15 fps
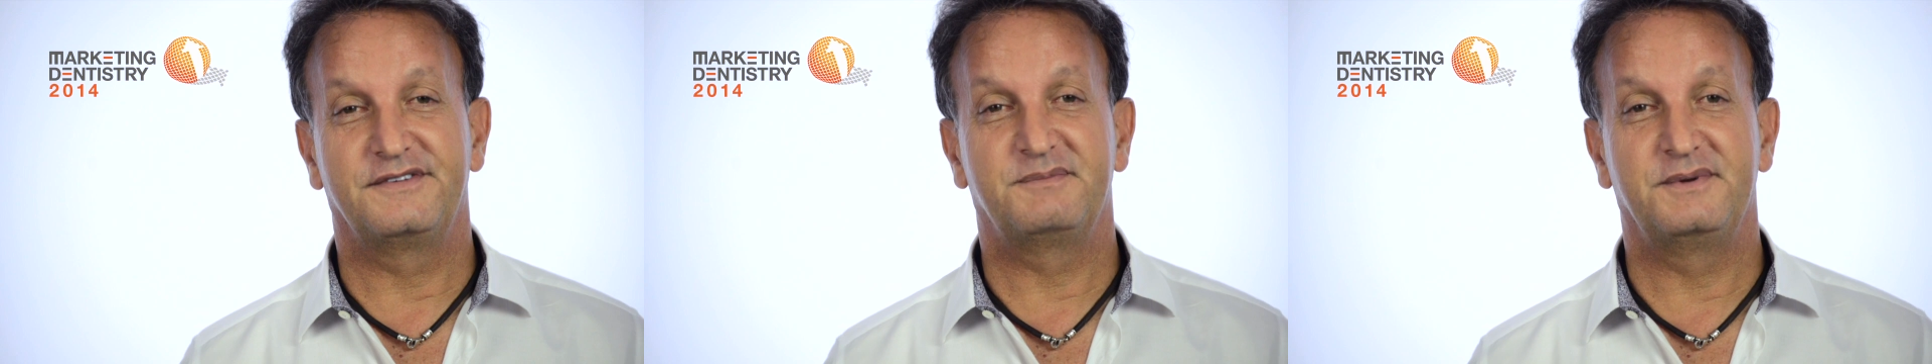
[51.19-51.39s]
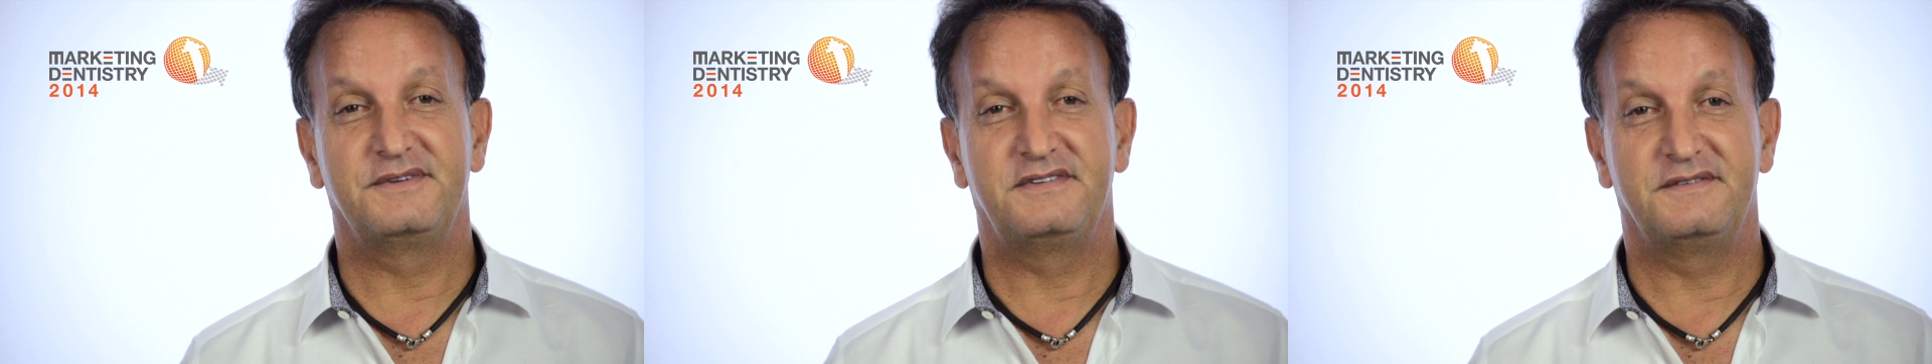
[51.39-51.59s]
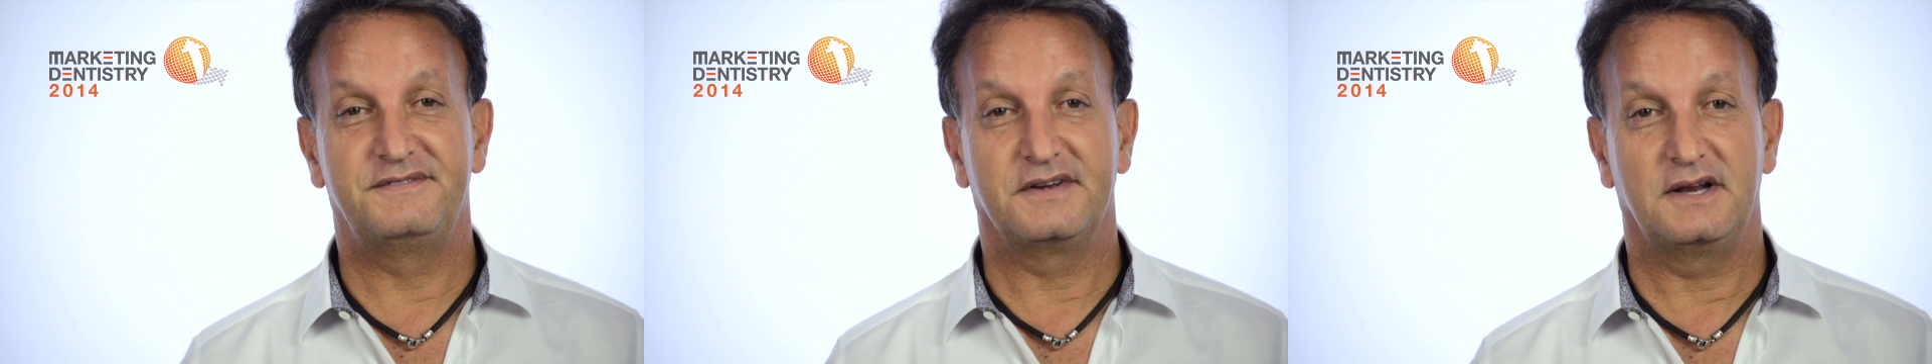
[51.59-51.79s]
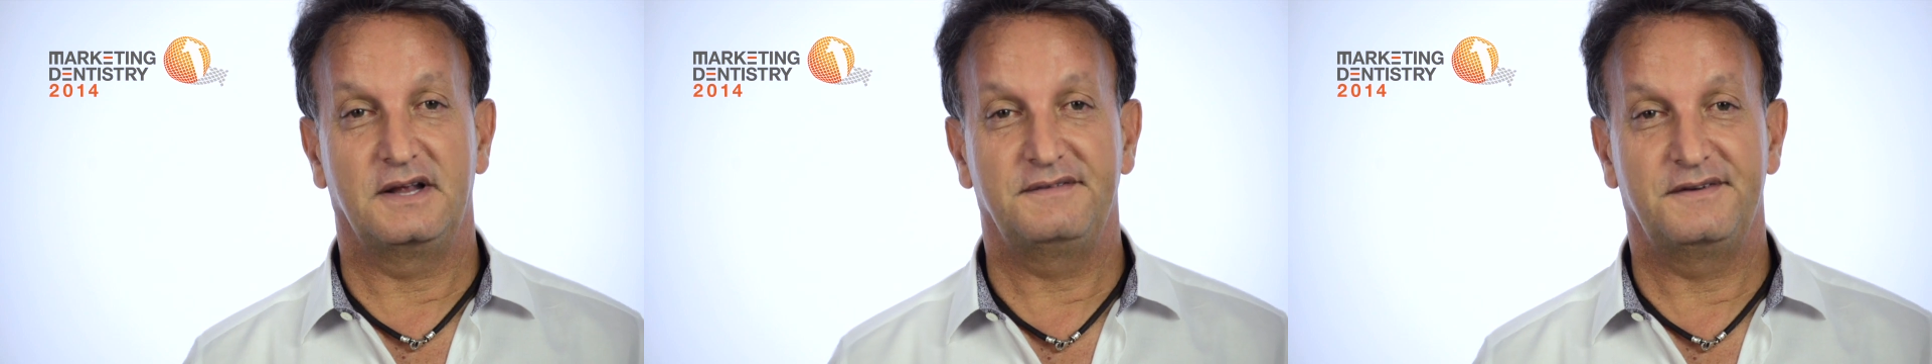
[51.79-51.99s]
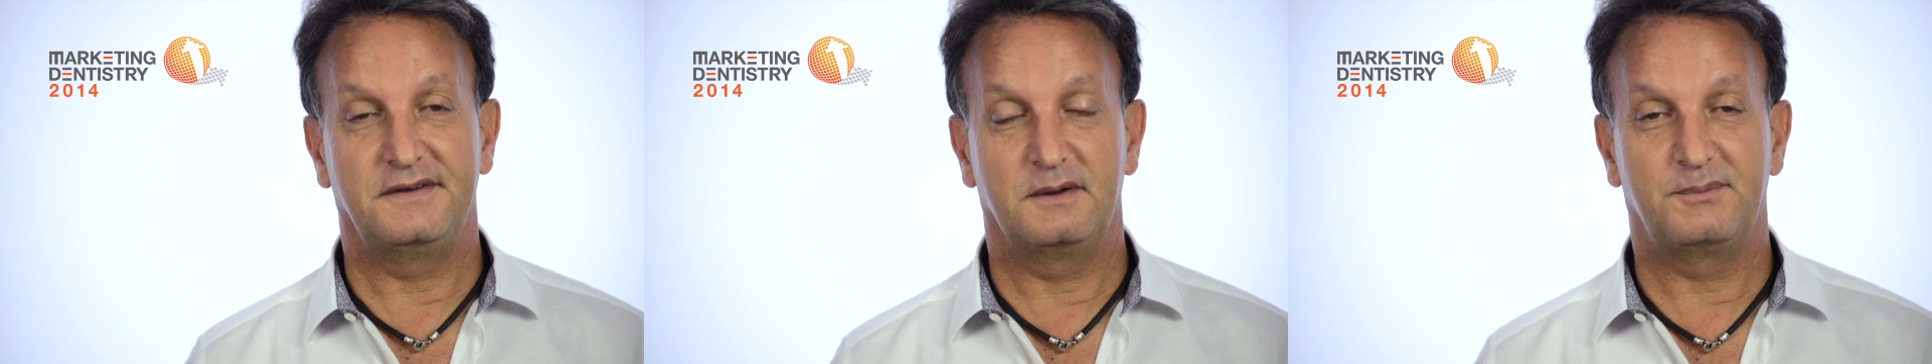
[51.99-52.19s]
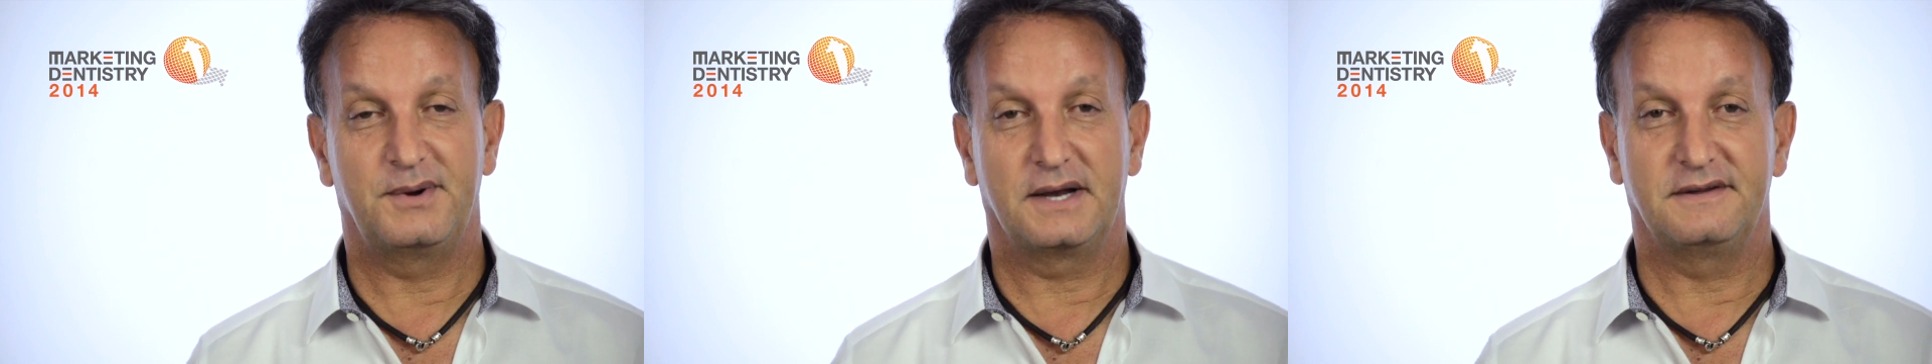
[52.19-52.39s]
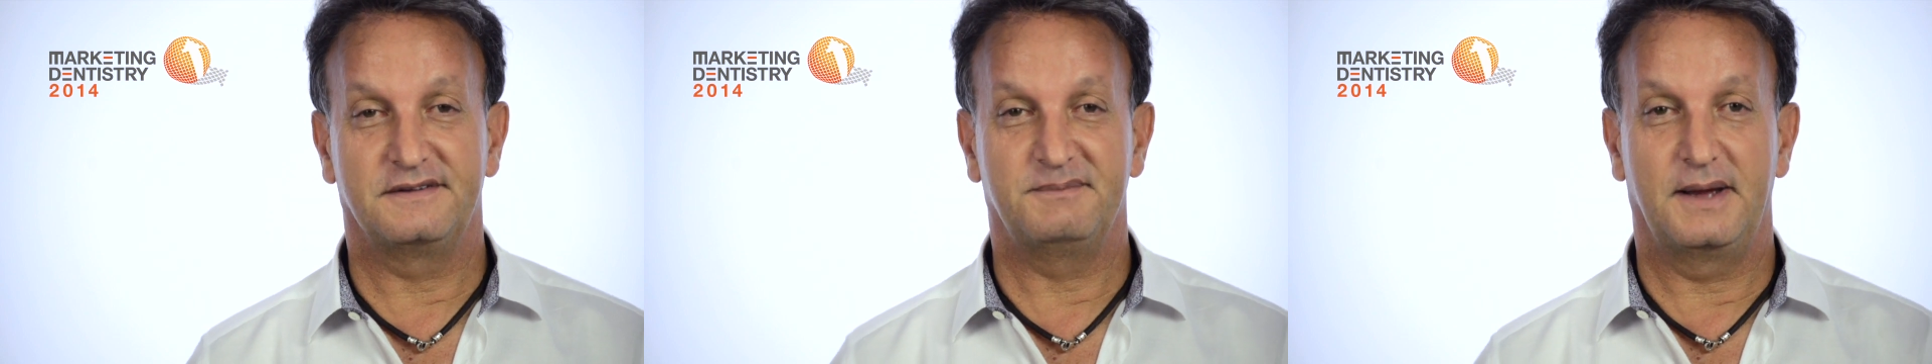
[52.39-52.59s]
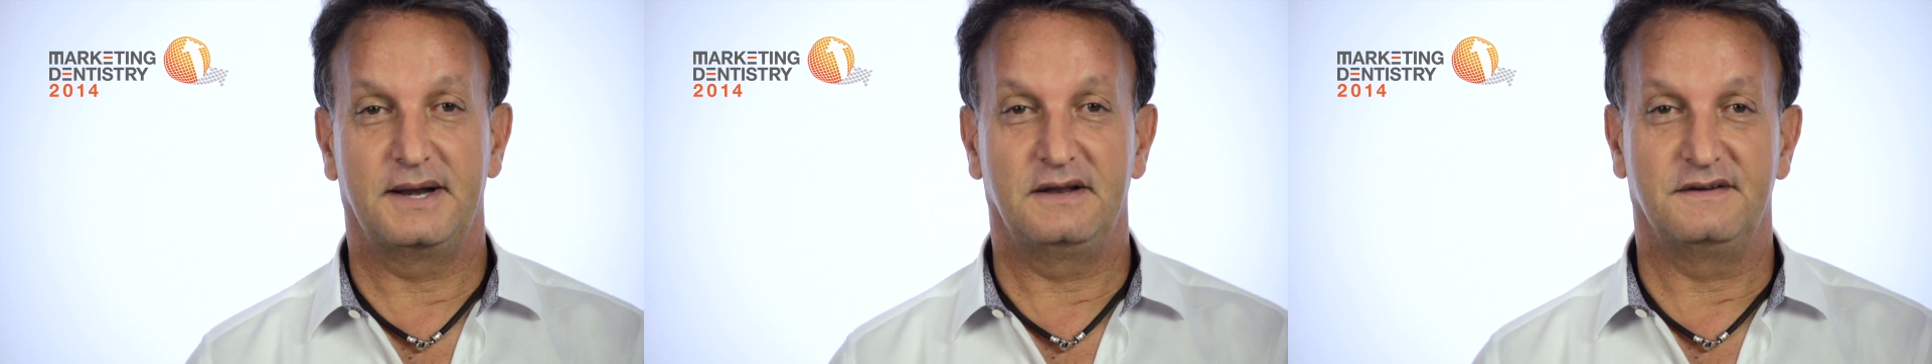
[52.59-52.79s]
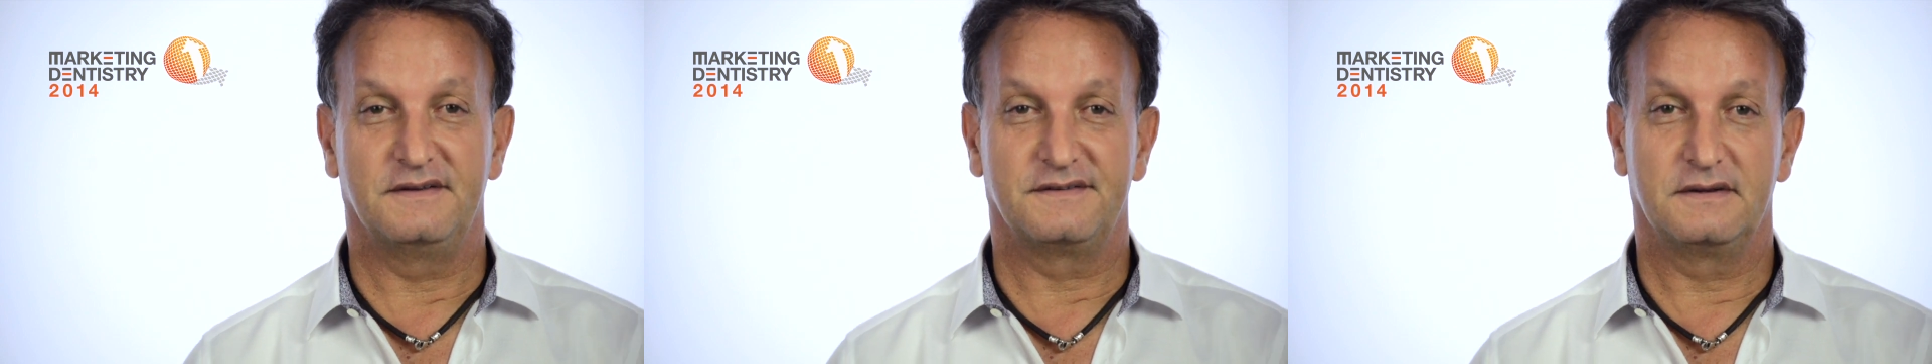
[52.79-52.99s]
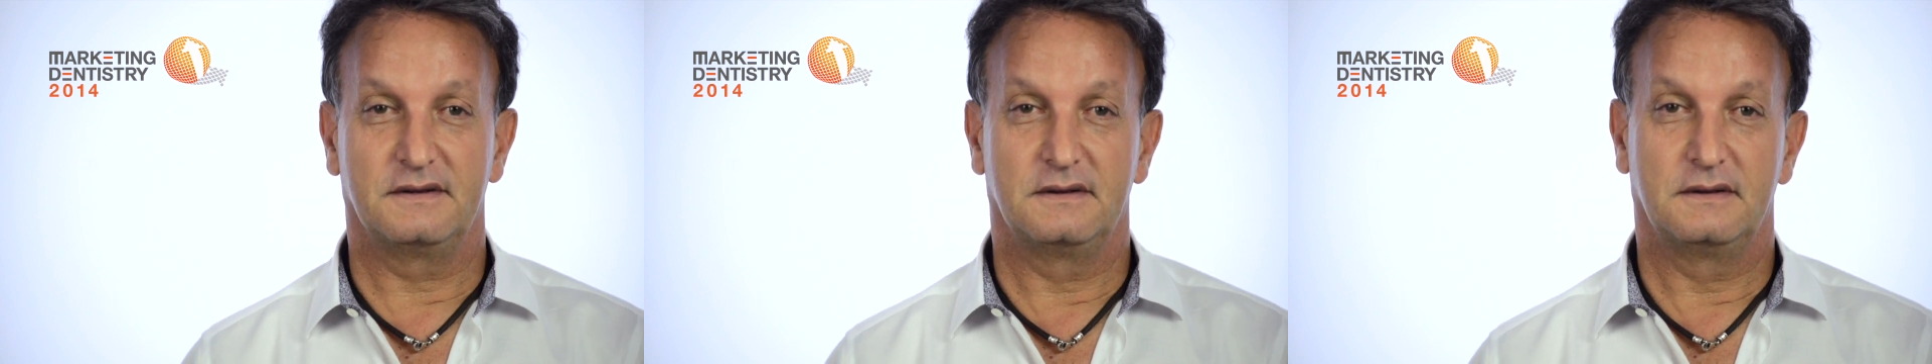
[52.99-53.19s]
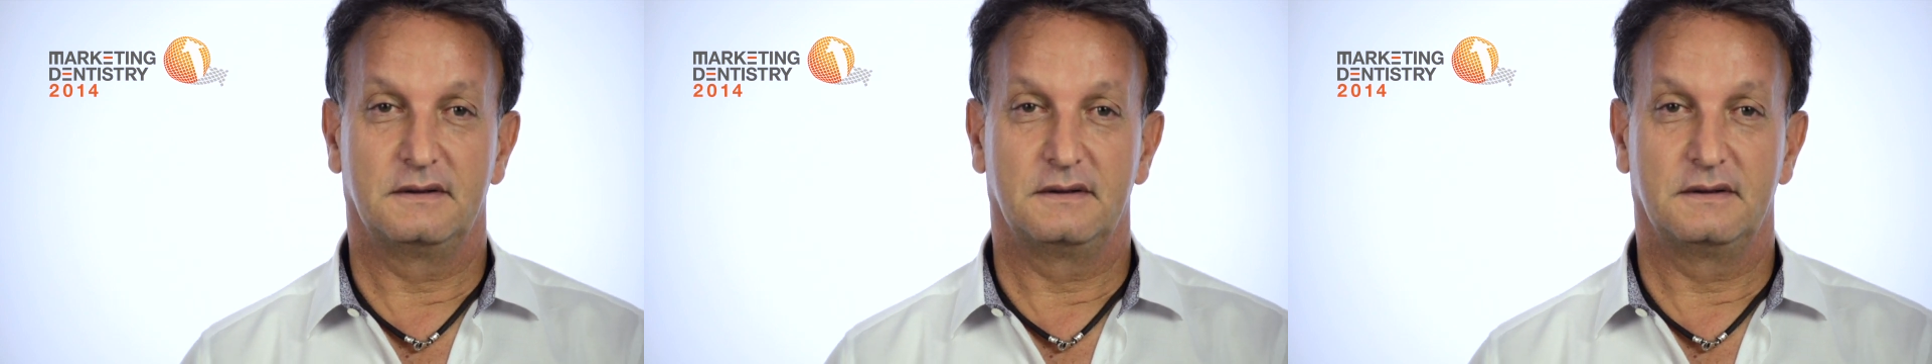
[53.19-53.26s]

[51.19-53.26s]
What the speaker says: specifically for your practice managers.